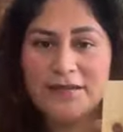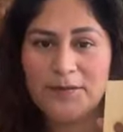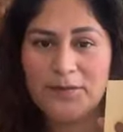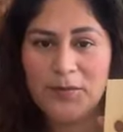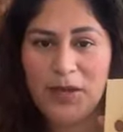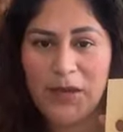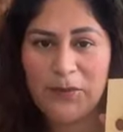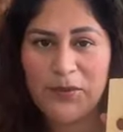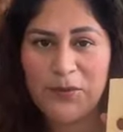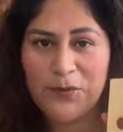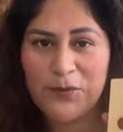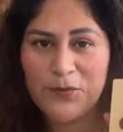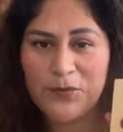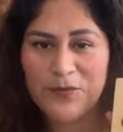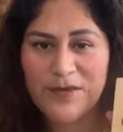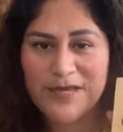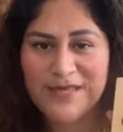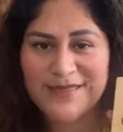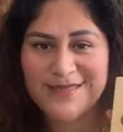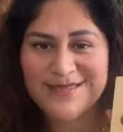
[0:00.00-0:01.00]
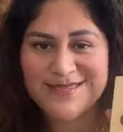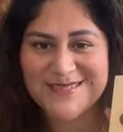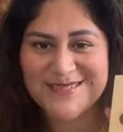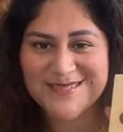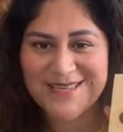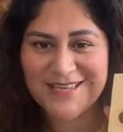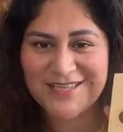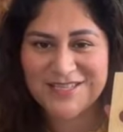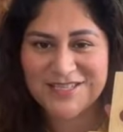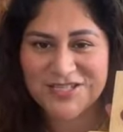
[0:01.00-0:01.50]
the paper will be in the
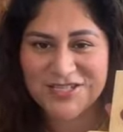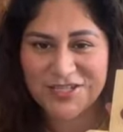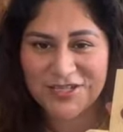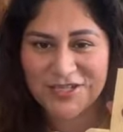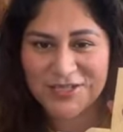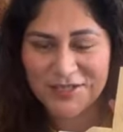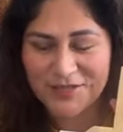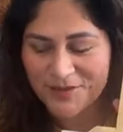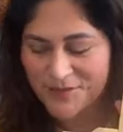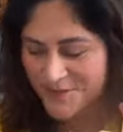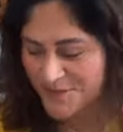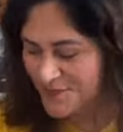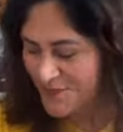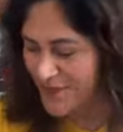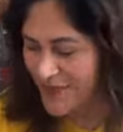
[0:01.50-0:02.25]
center.